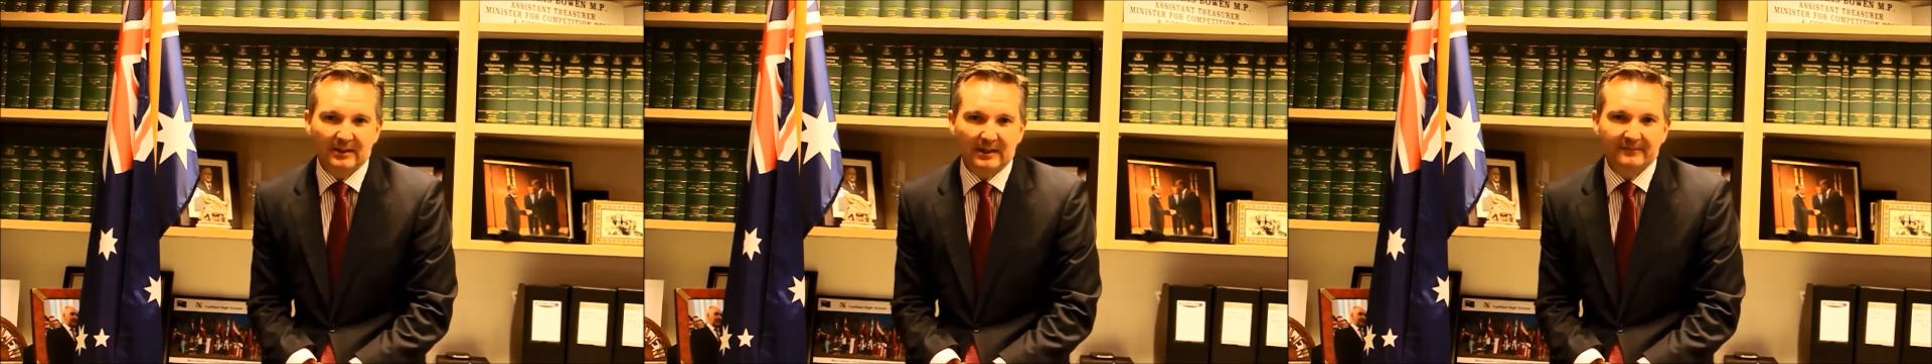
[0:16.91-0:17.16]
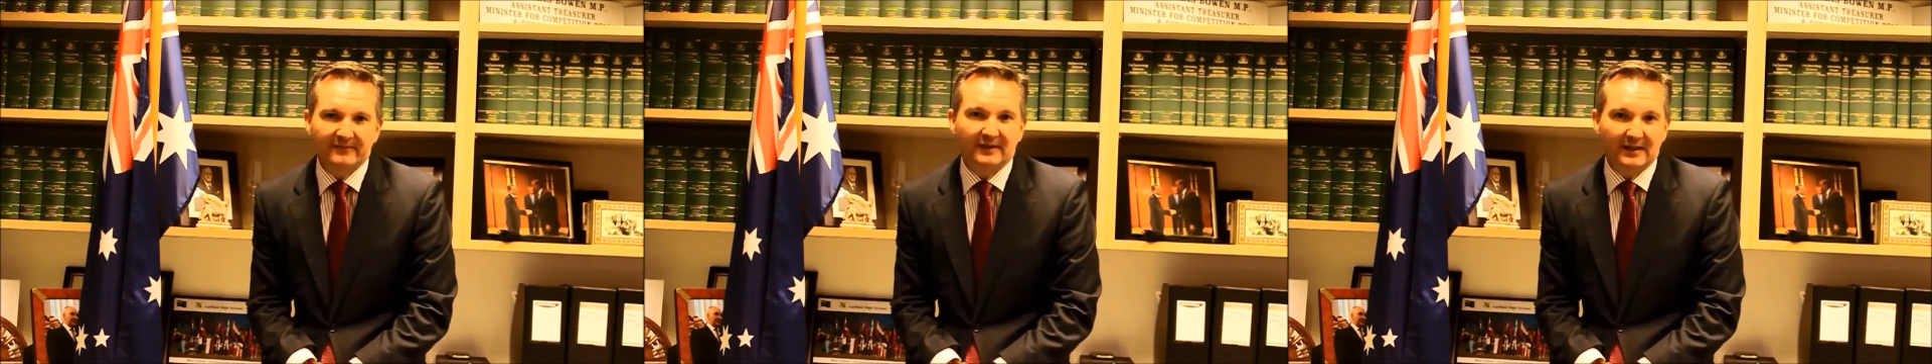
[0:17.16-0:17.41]

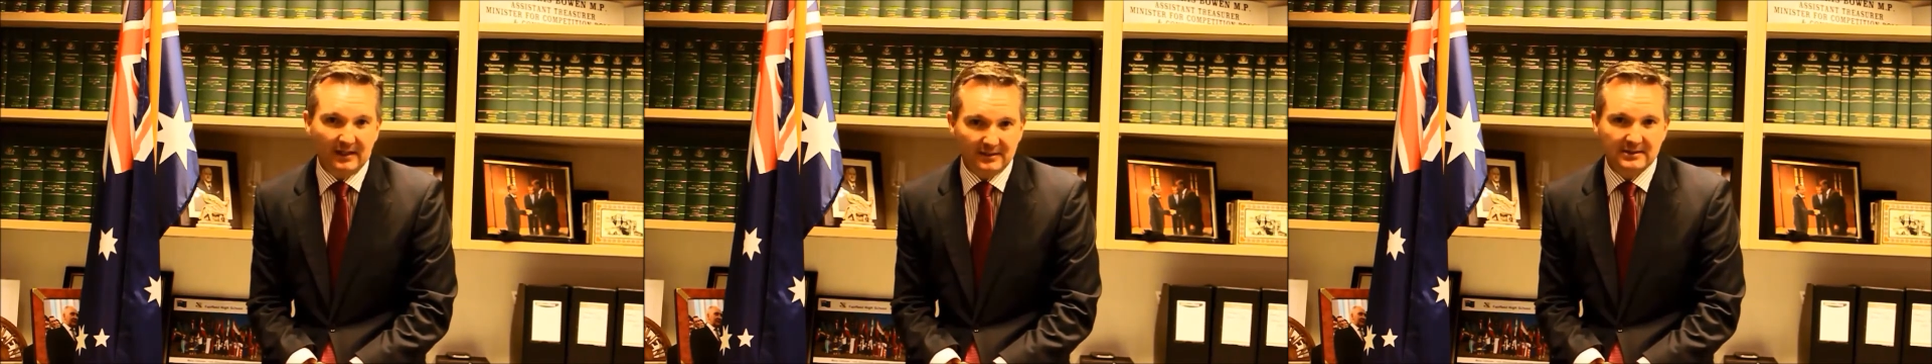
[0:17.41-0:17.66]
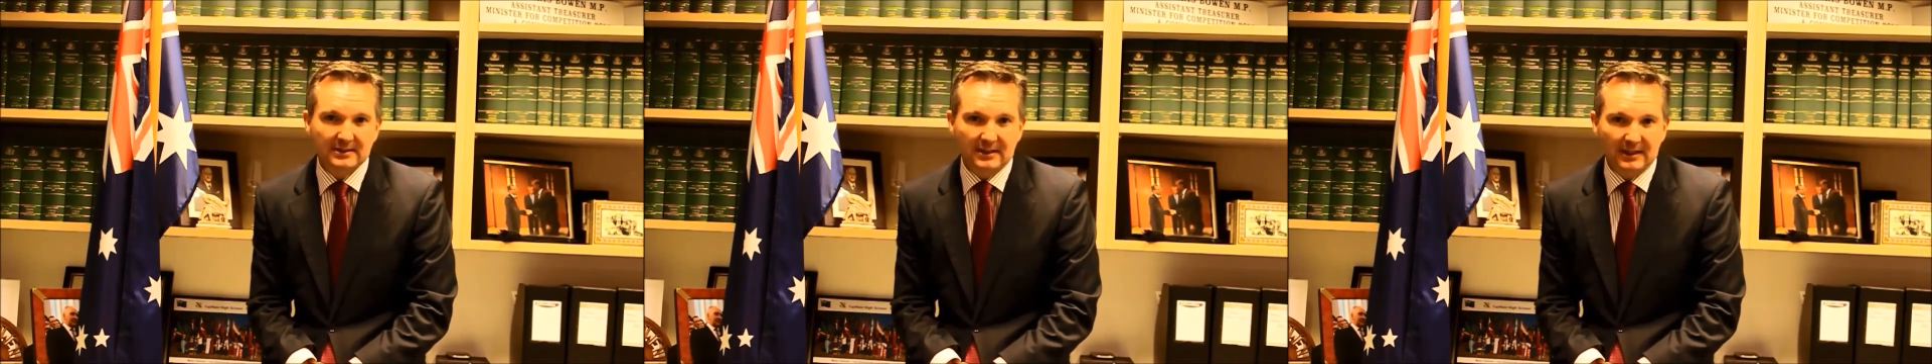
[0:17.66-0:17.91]
up for cuts
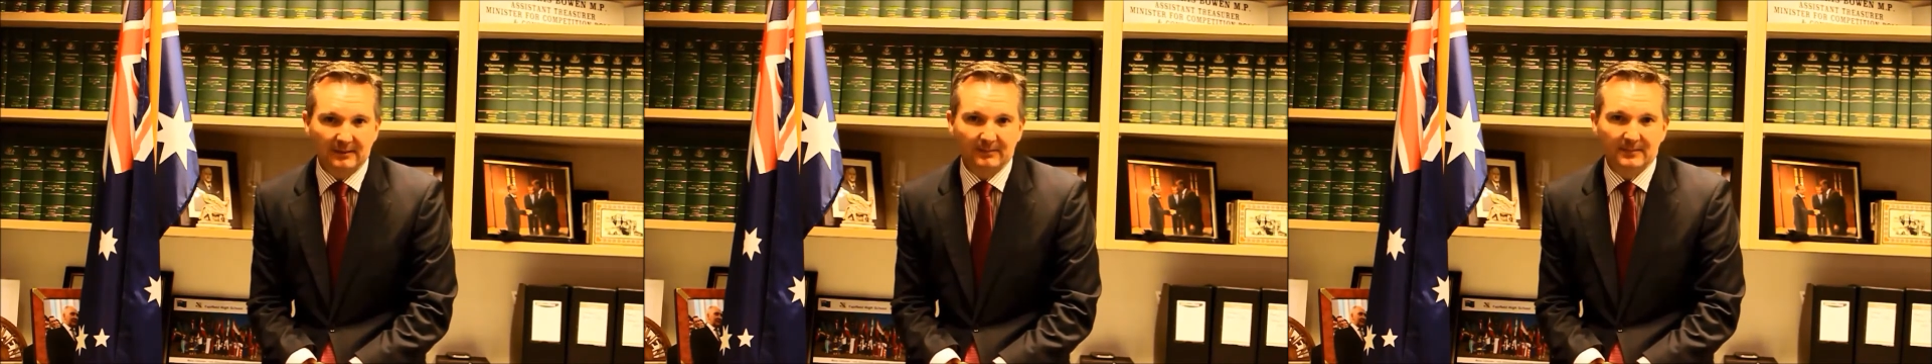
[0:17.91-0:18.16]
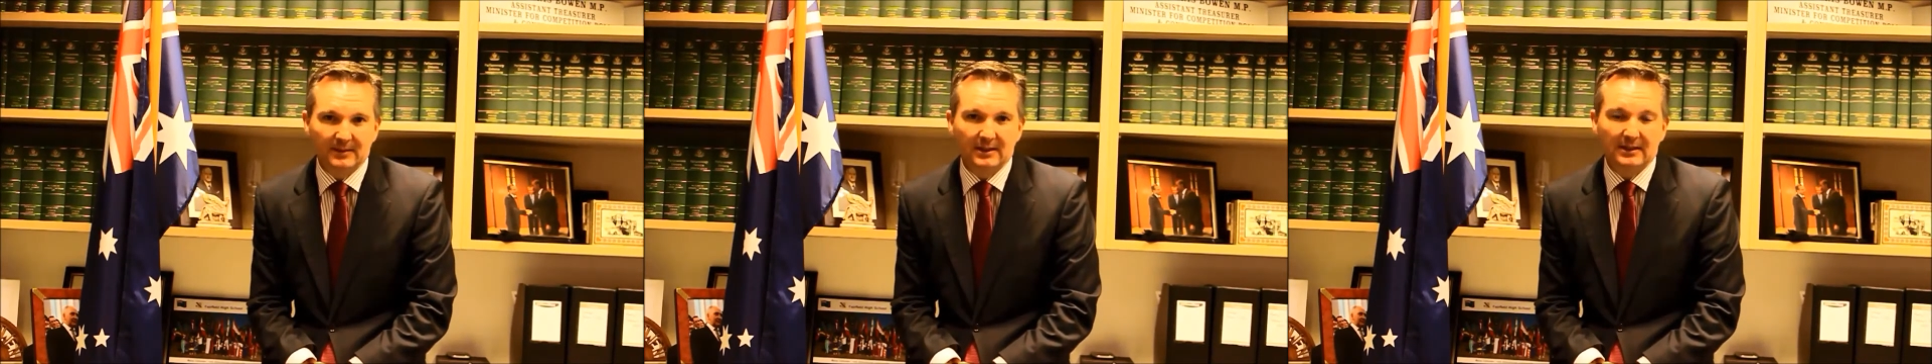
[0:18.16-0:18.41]
to come
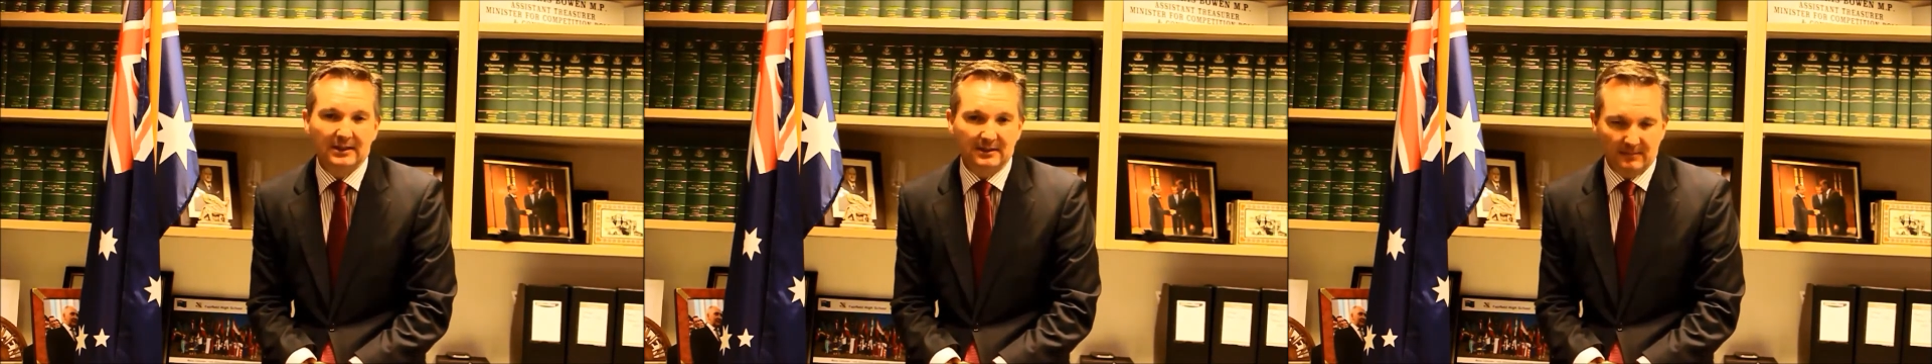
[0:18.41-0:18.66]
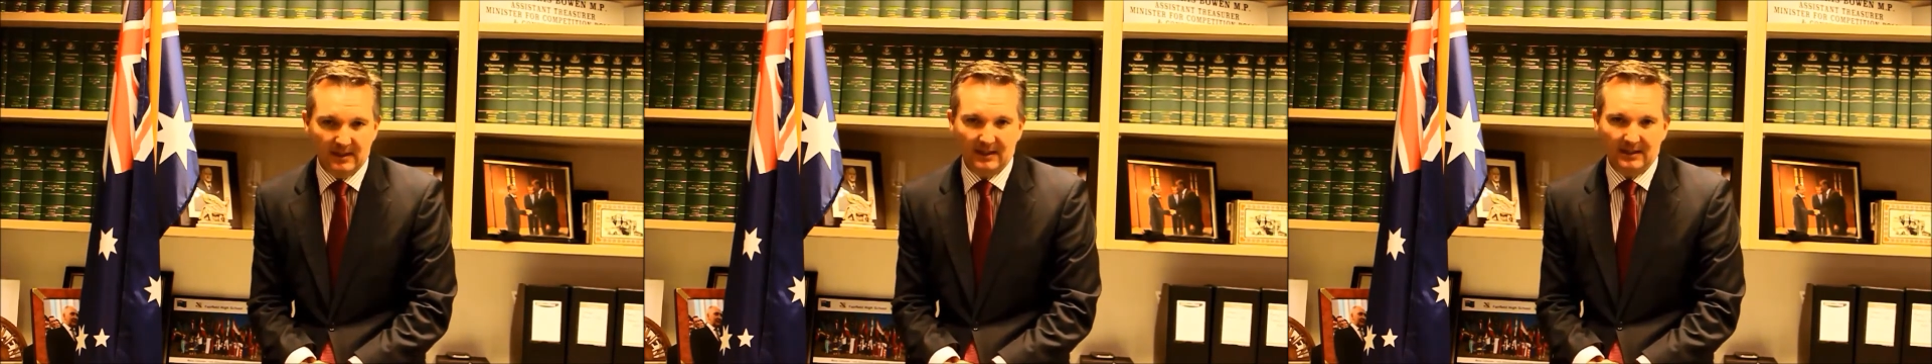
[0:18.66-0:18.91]
in
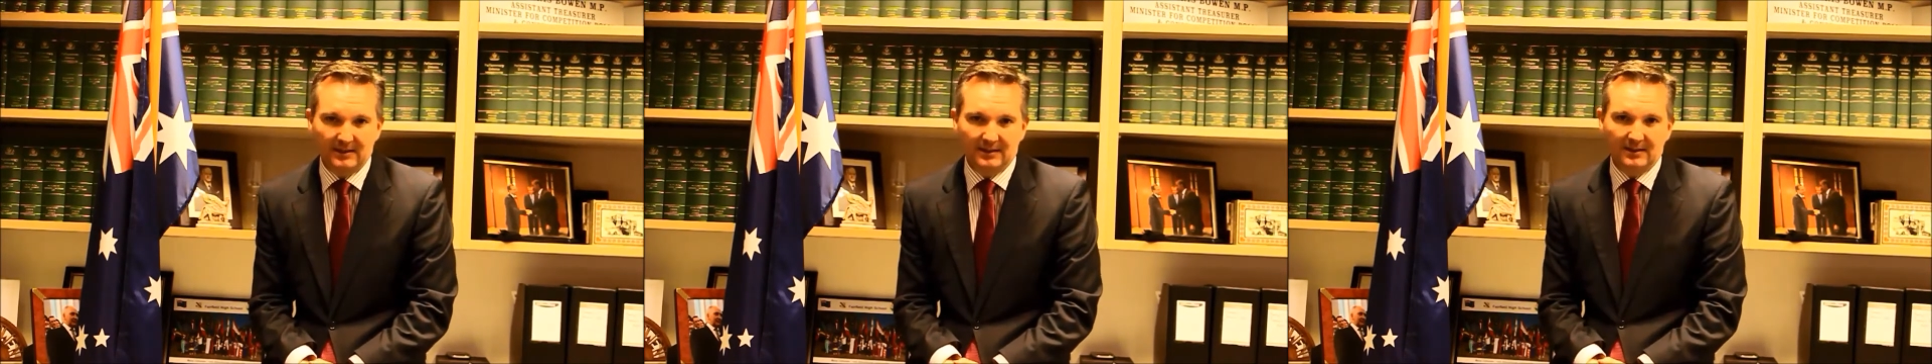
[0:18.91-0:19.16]
May.